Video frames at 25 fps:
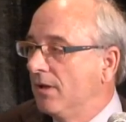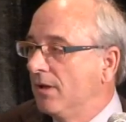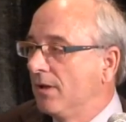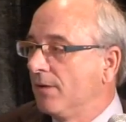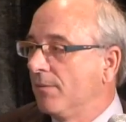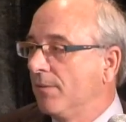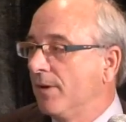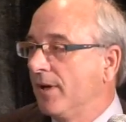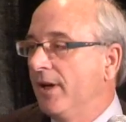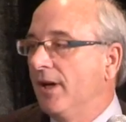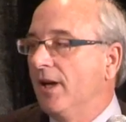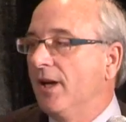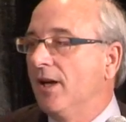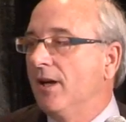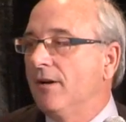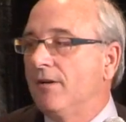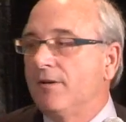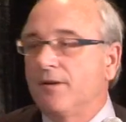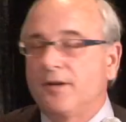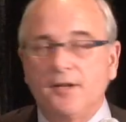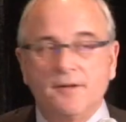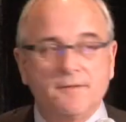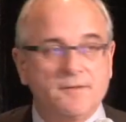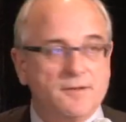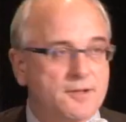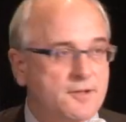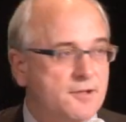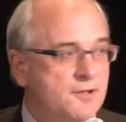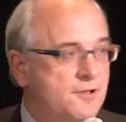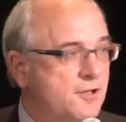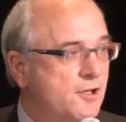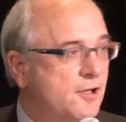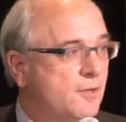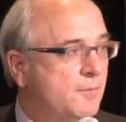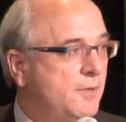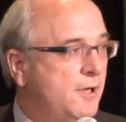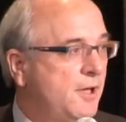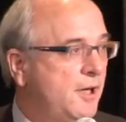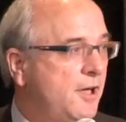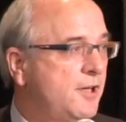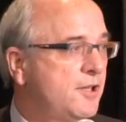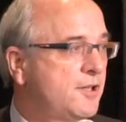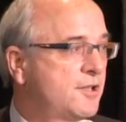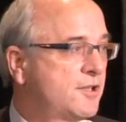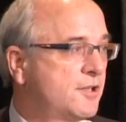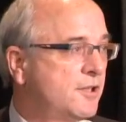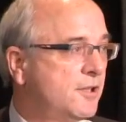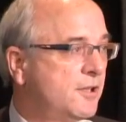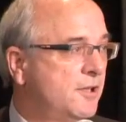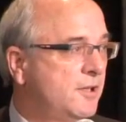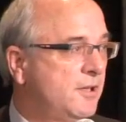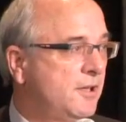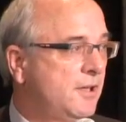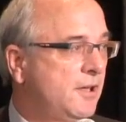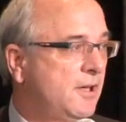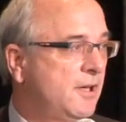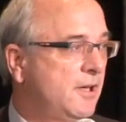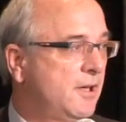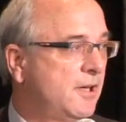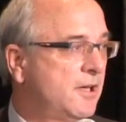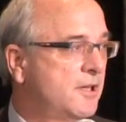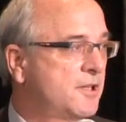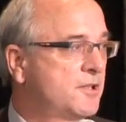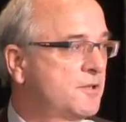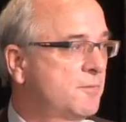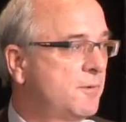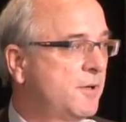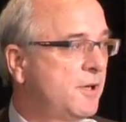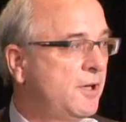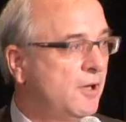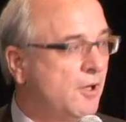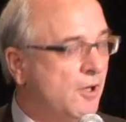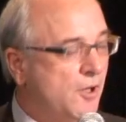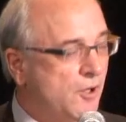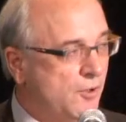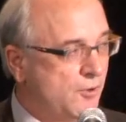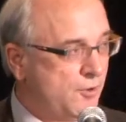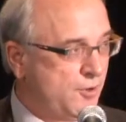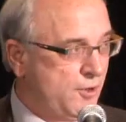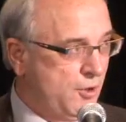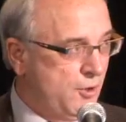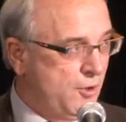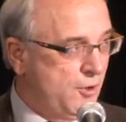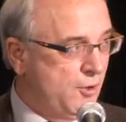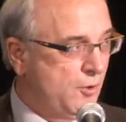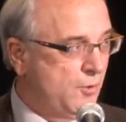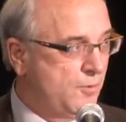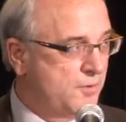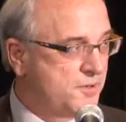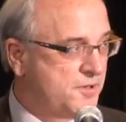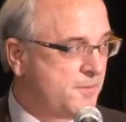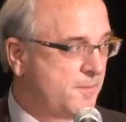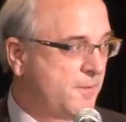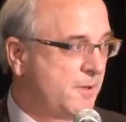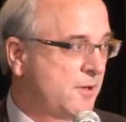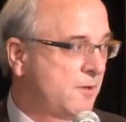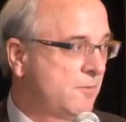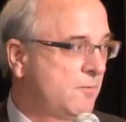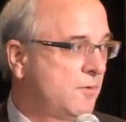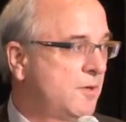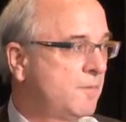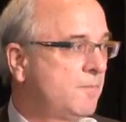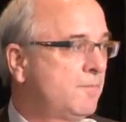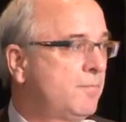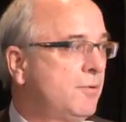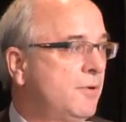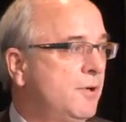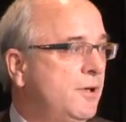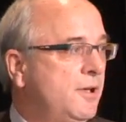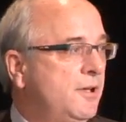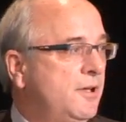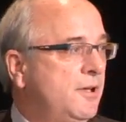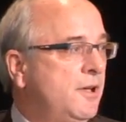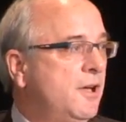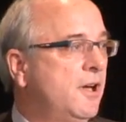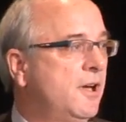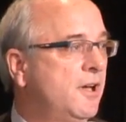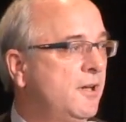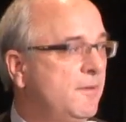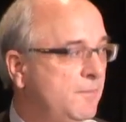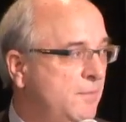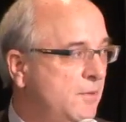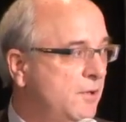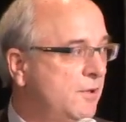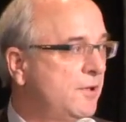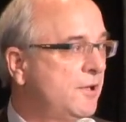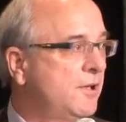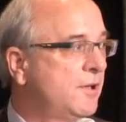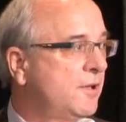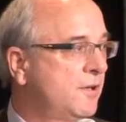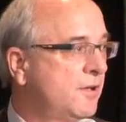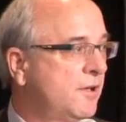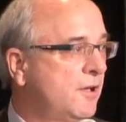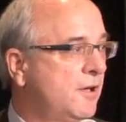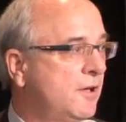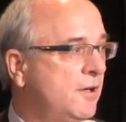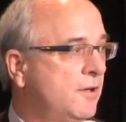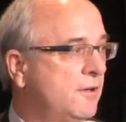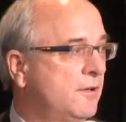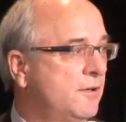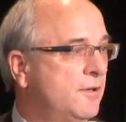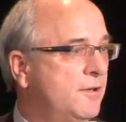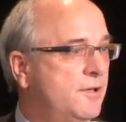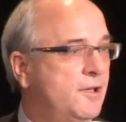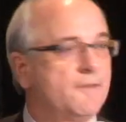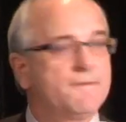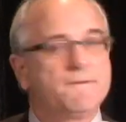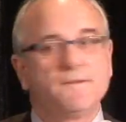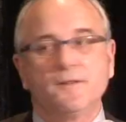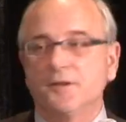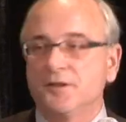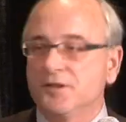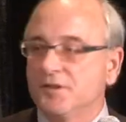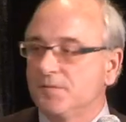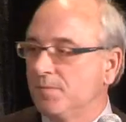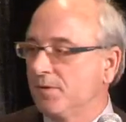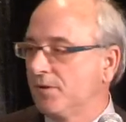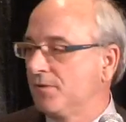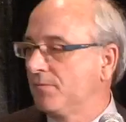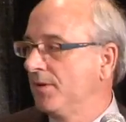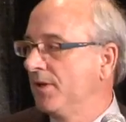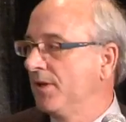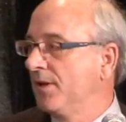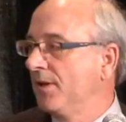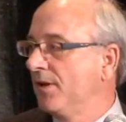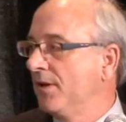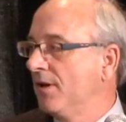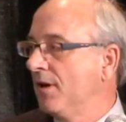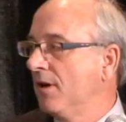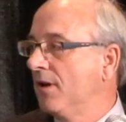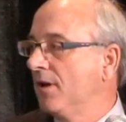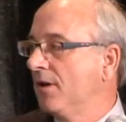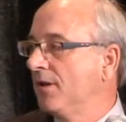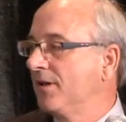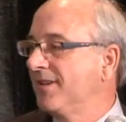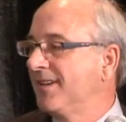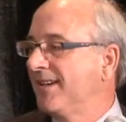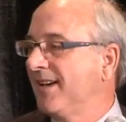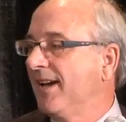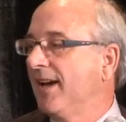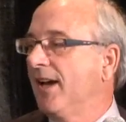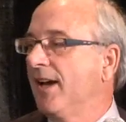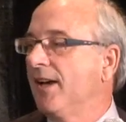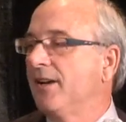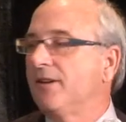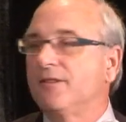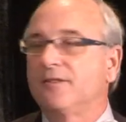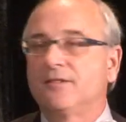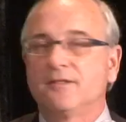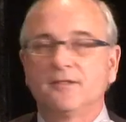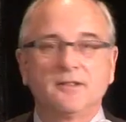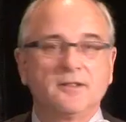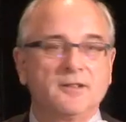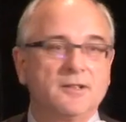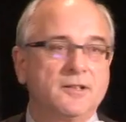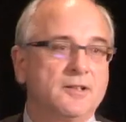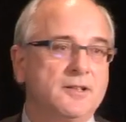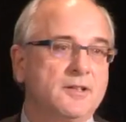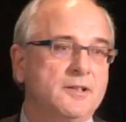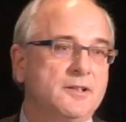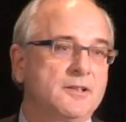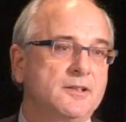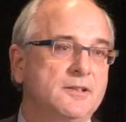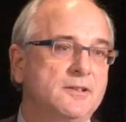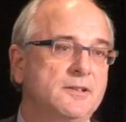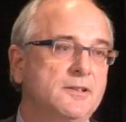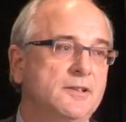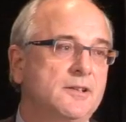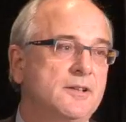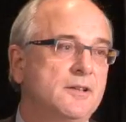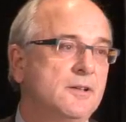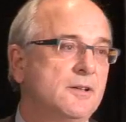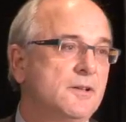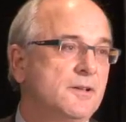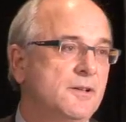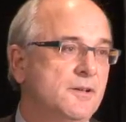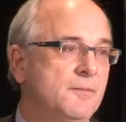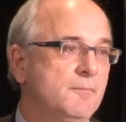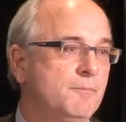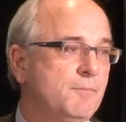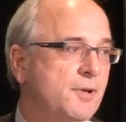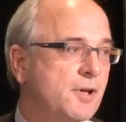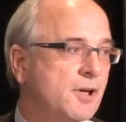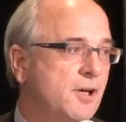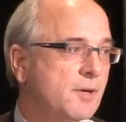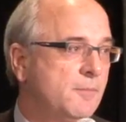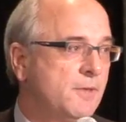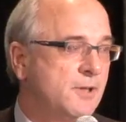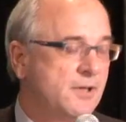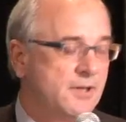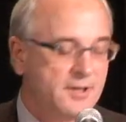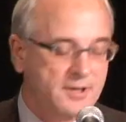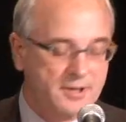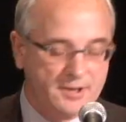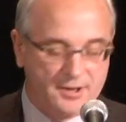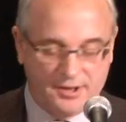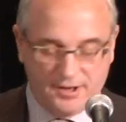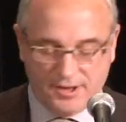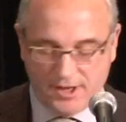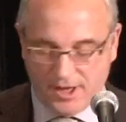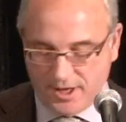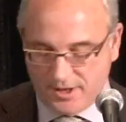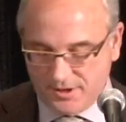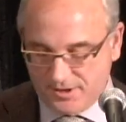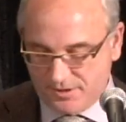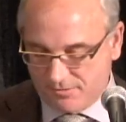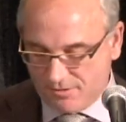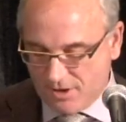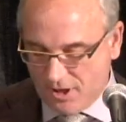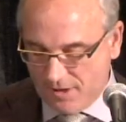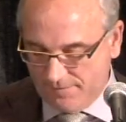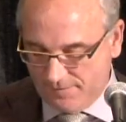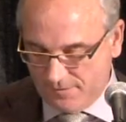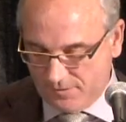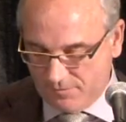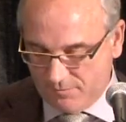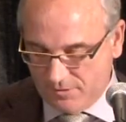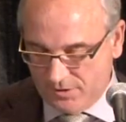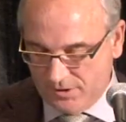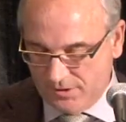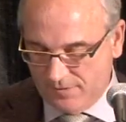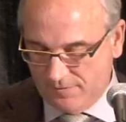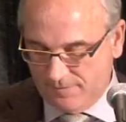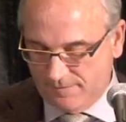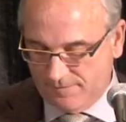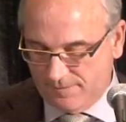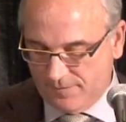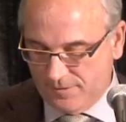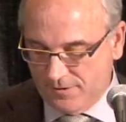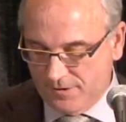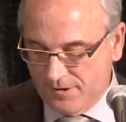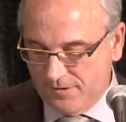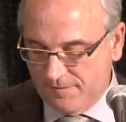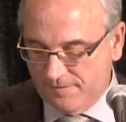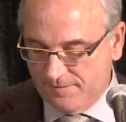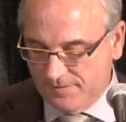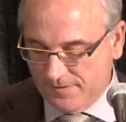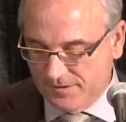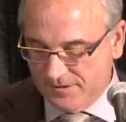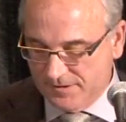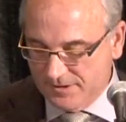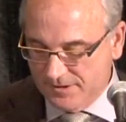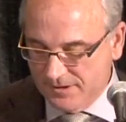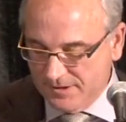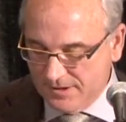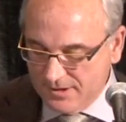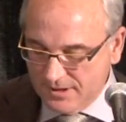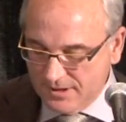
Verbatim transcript: The reality of the determination, as we all know, is about a $1.9 million difference between a non-CAT uh, impairment and a catastrophic one for an infant.